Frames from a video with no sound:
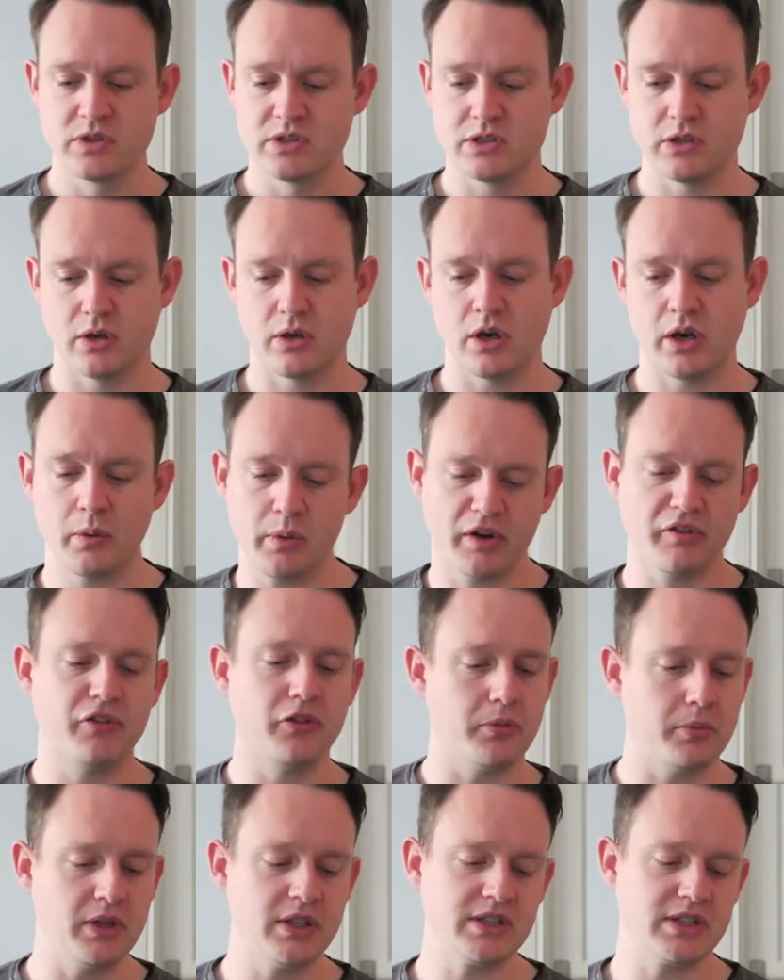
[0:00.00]
So I went
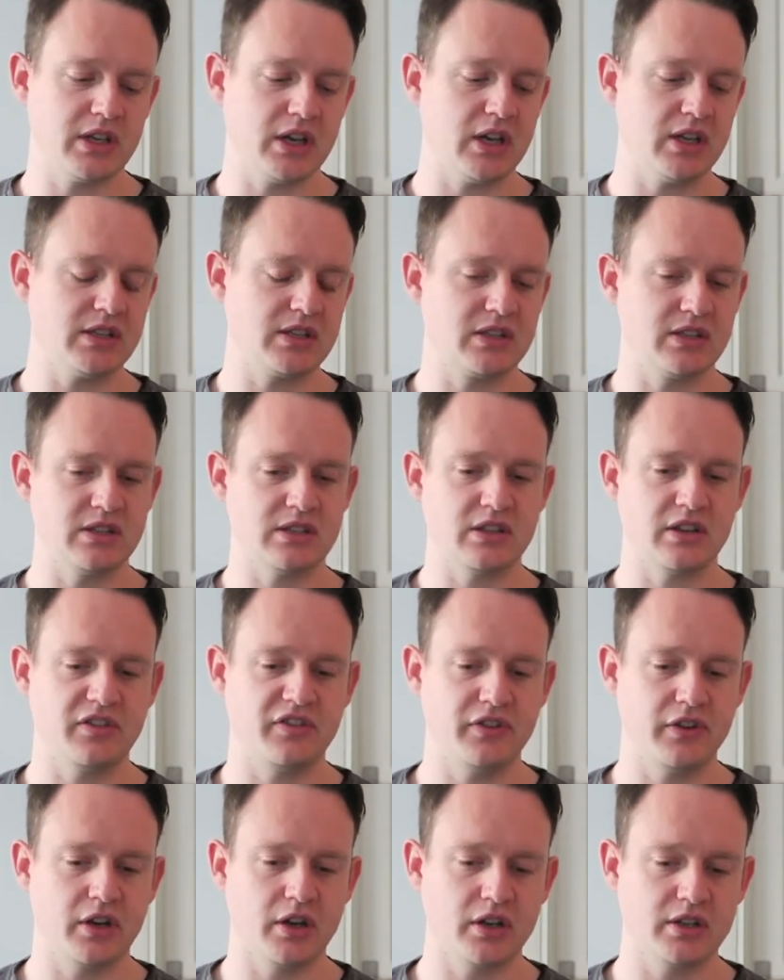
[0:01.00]
for the mid-size because I
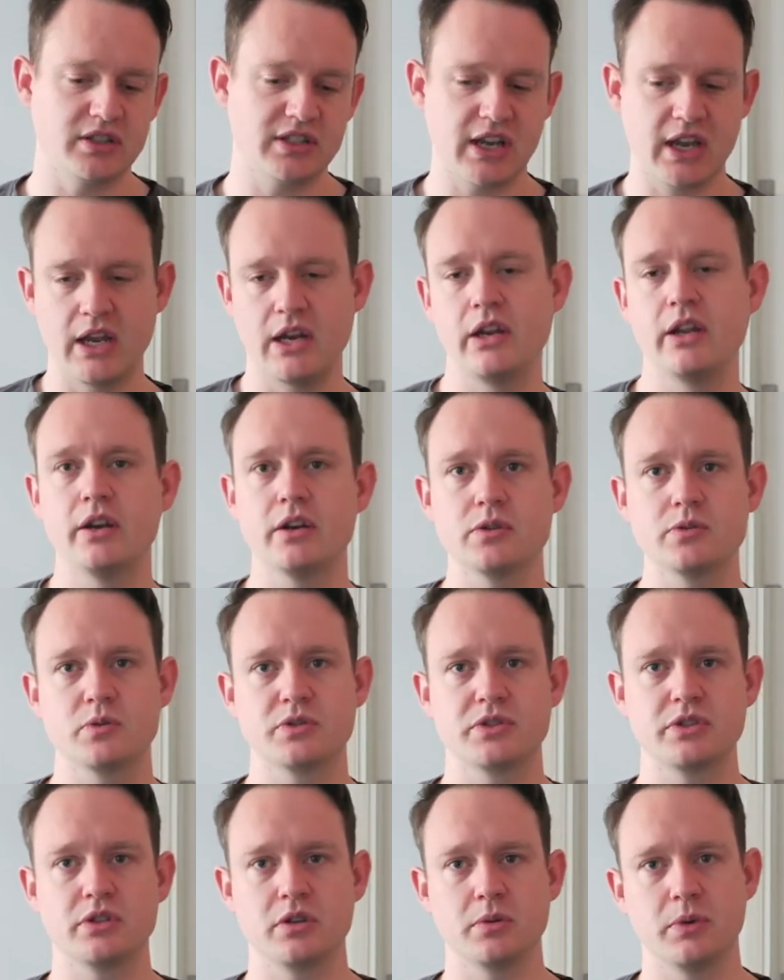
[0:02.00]
figured 10 liters
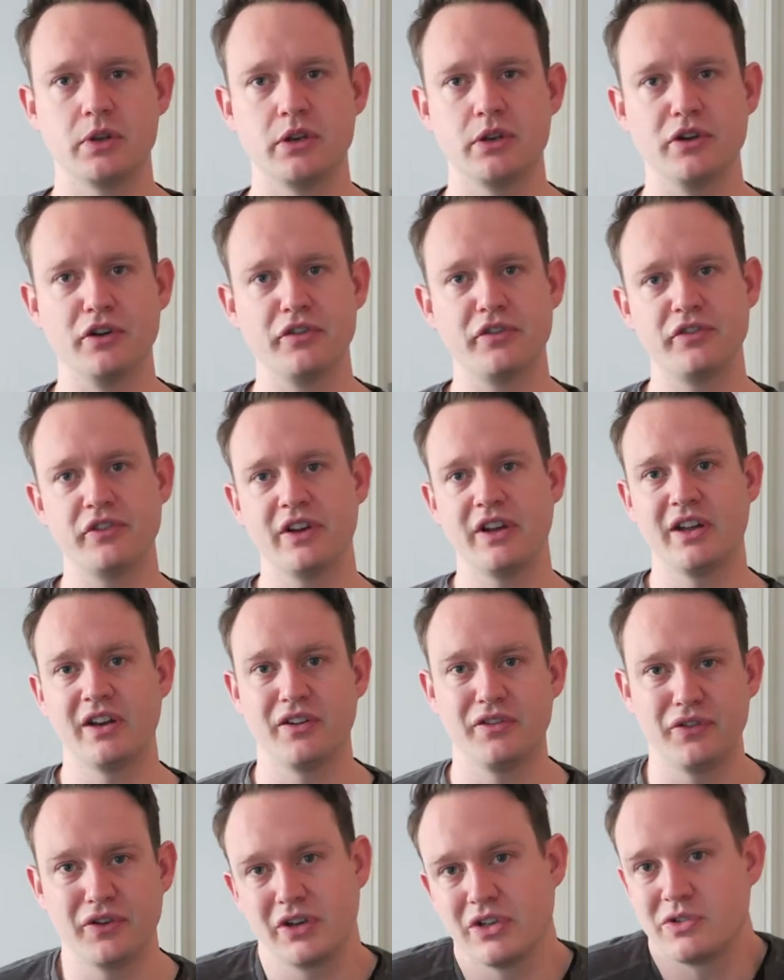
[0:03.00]
wasn't going to be enough, and
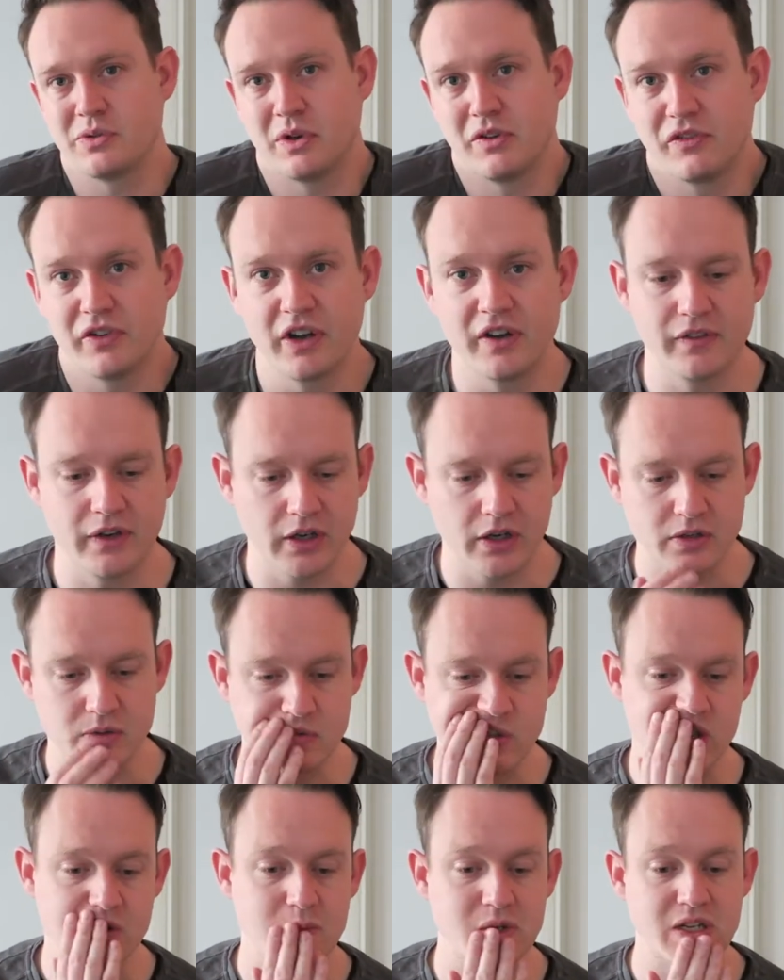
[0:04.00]
I figured 25 liters
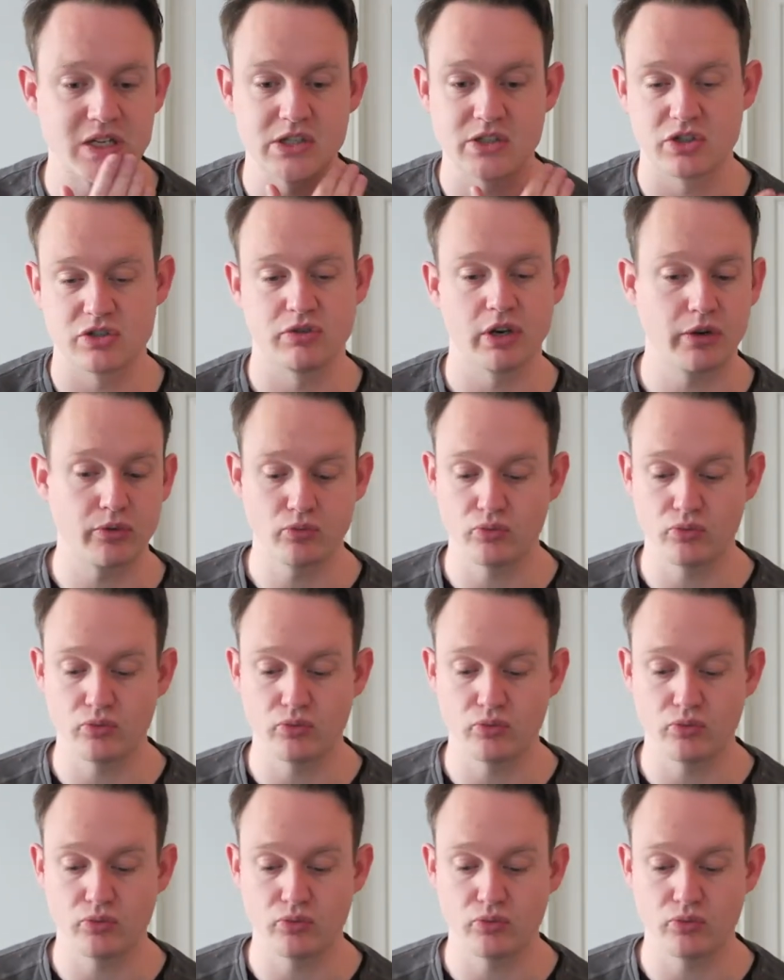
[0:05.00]
was going to be just like